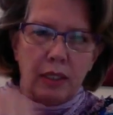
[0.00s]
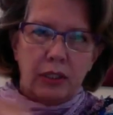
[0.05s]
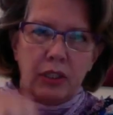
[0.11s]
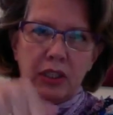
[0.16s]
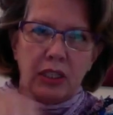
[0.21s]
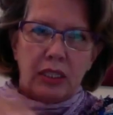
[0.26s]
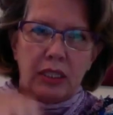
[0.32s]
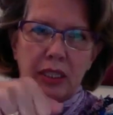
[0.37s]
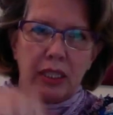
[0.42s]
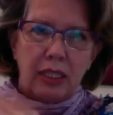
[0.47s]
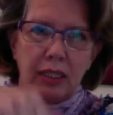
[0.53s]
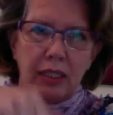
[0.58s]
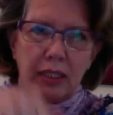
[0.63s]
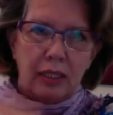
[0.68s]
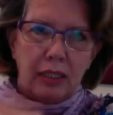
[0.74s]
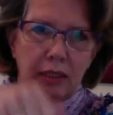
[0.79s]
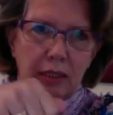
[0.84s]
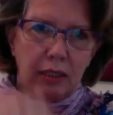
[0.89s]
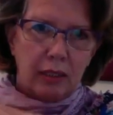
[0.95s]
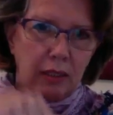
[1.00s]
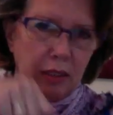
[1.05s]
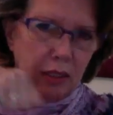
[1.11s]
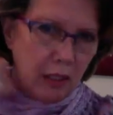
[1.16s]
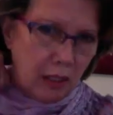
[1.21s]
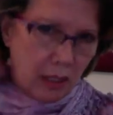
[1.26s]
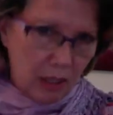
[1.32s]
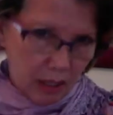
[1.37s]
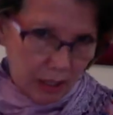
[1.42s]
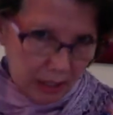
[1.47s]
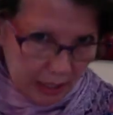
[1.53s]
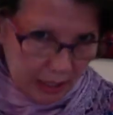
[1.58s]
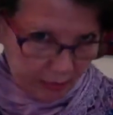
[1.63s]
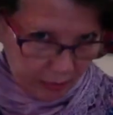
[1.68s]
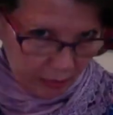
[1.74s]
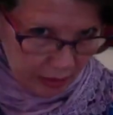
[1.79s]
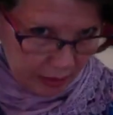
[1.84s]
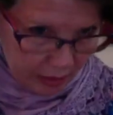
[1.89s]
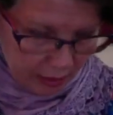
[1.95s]
just lightly, not
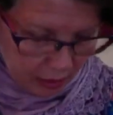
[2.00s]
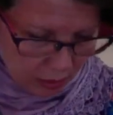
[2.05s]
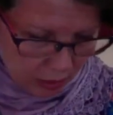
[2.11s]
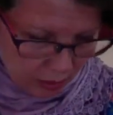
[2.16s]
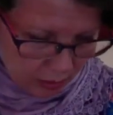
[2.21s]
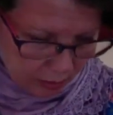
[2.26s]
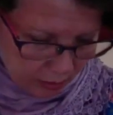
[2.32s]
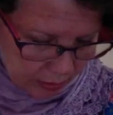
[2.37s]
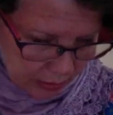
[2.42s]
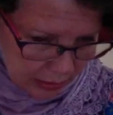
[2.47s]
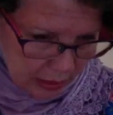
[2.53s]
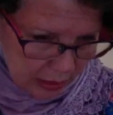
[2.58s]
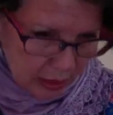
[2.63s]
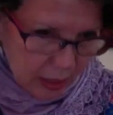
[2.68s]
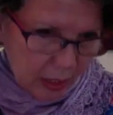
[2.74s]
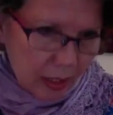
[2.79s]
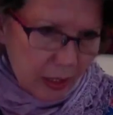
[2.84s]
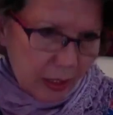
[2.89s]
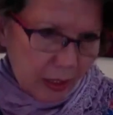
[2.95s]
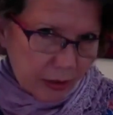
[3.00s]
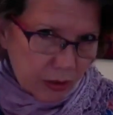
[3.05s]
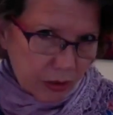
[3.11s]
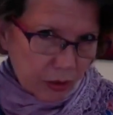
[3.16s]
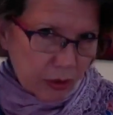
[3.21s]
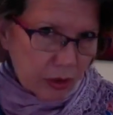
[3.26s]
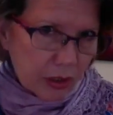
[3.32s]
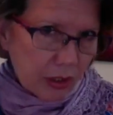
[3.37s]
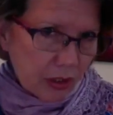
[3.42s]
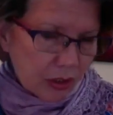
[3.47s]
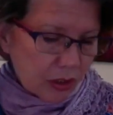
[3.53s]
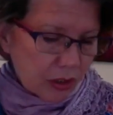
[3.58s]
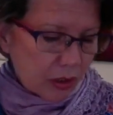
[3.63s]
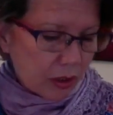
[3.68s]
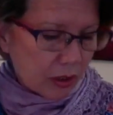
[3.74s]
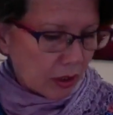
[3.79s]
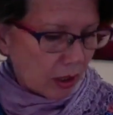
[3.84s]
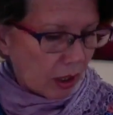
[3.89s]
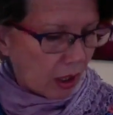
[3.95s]
heavily at all. So you can
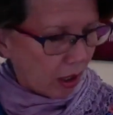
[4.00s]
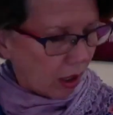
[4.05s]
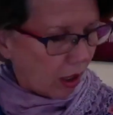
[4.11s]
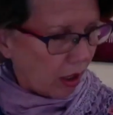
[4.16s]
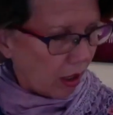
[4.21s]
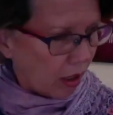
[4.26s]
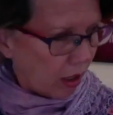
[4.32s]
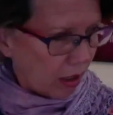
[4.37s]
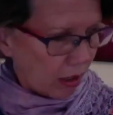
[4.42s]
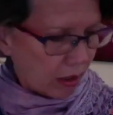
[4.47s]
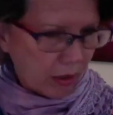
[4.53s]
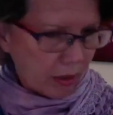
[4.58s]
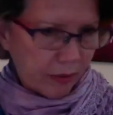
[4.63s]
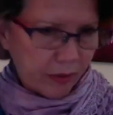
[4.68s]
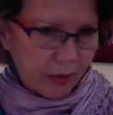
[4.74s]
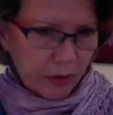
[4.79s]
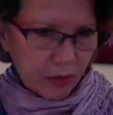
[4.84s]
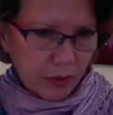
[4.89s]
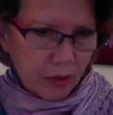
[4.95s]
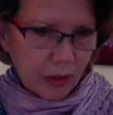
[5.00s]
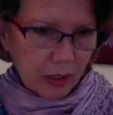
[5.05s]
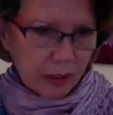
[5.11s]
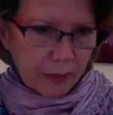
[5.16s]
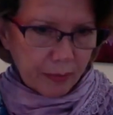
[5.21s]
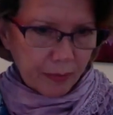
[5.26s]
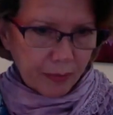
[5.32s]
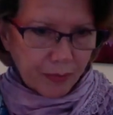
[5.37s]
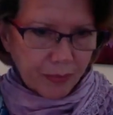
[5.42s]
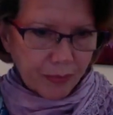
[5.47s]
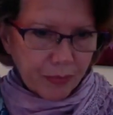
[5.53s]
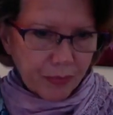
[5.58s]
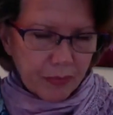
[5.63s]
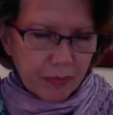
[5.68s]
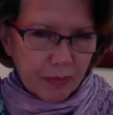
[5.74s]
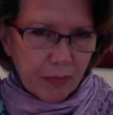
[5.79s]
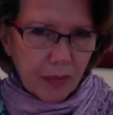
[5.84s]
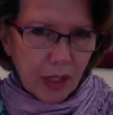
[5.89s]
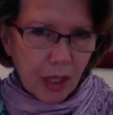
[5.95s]
just, it feels good.
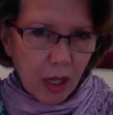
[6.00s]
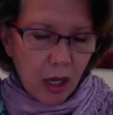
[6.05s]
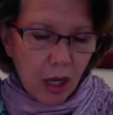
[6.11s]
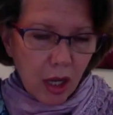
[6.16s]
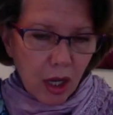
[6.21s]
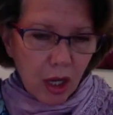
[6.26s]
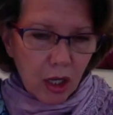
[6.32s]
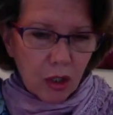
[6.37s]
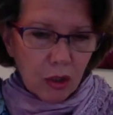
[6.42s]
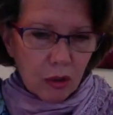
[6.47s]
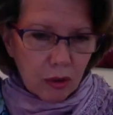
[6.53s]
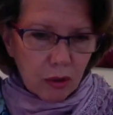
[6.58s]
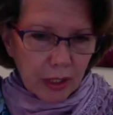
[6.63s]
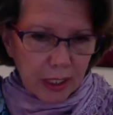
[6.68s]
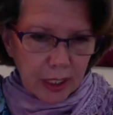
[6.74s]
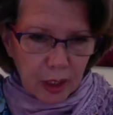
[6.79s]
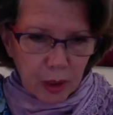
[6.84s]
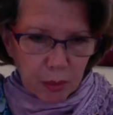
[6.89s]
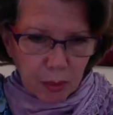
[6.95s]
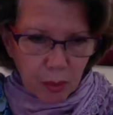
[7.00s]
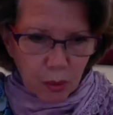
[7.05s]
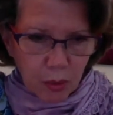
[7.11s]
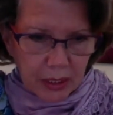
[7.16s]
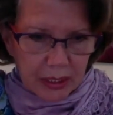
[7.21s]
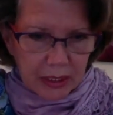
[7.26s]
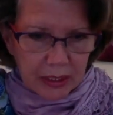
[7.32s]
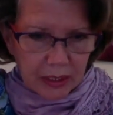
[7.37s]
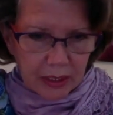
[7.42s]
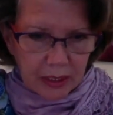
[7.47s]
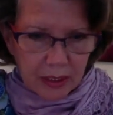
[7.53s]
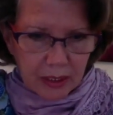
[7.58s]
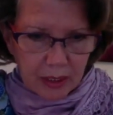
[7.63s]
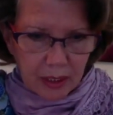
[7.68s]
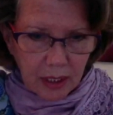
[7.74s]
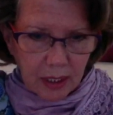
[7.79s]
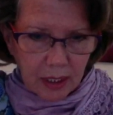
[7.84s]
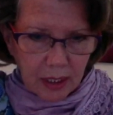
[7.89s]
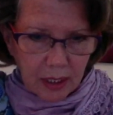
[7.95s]
Great point
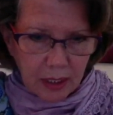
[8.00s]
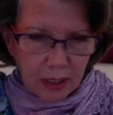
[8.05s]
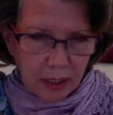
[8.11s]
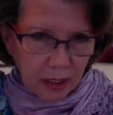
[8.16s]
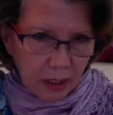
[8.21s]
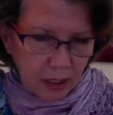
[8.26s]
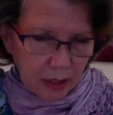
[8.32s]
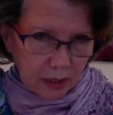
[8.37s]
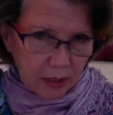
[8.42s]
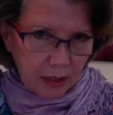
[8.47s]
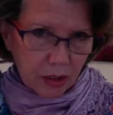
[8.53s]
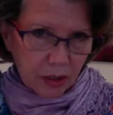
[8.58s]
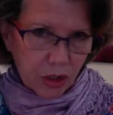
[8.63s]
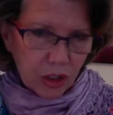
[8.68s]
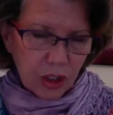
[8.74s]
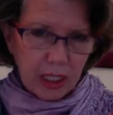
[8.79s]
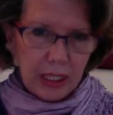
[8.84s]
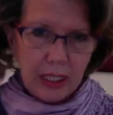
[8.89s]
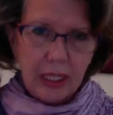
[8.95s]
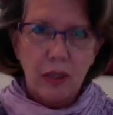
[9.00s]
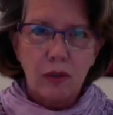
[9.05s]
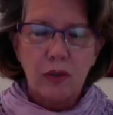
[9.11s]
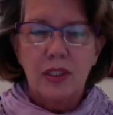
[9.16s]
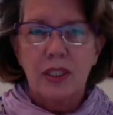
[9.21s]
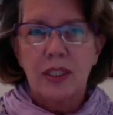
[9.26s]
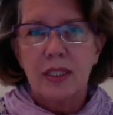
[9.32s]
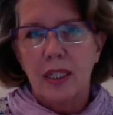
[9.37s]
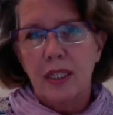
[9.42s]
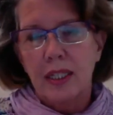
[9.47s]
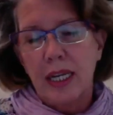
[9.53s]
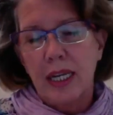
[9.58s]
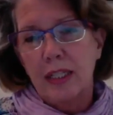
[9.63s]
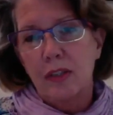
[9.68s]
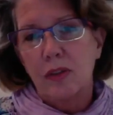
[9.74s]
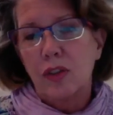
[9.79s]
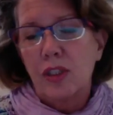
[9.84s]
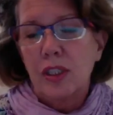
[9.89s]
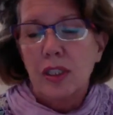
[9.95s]
to shake out stuck
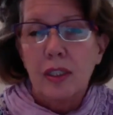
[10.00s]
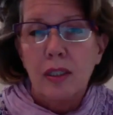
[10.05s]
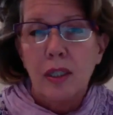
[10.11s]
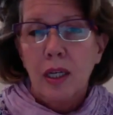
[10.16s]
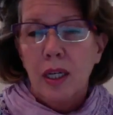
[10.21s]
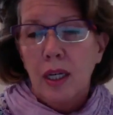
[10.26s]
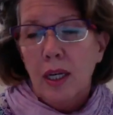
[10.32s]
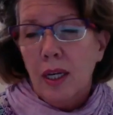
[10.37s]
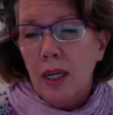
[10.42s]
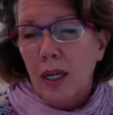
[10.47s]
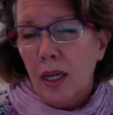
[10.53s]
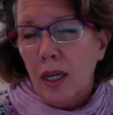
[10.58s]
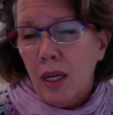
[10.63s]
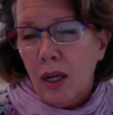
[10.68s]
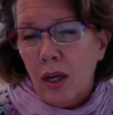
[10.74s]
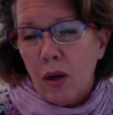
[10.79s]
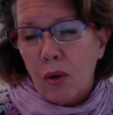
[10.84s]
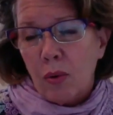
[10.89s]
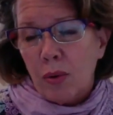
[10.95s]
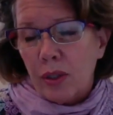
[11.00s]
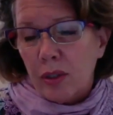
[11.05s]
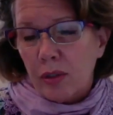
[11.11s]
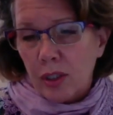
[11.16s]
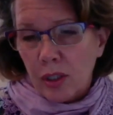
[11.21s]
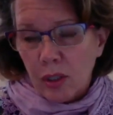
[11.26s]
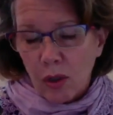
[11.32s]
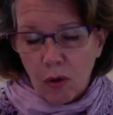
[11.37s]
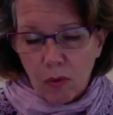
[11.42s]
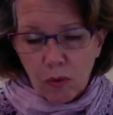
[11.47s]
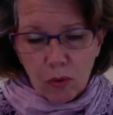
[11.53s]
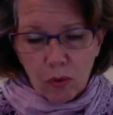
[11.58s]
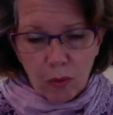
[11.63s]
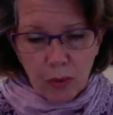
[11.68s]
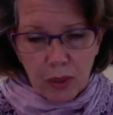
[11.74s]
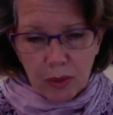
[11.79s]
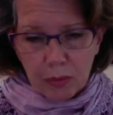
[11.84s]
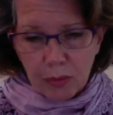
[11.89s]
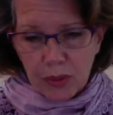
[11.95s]
energy. When you're in
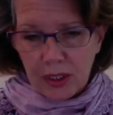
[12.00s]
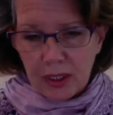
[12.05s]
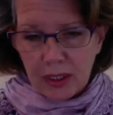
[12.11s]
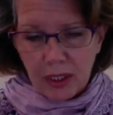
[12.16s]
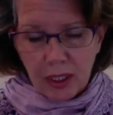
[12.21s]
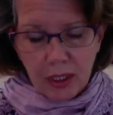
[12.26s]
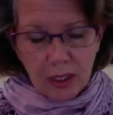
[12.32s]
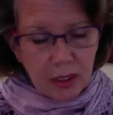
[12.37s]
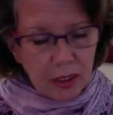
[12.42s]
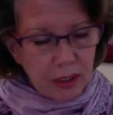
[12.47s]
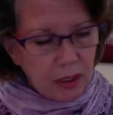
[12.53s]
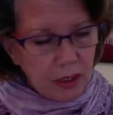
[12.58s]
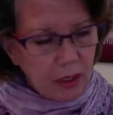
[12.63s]
overwhelmed, stuck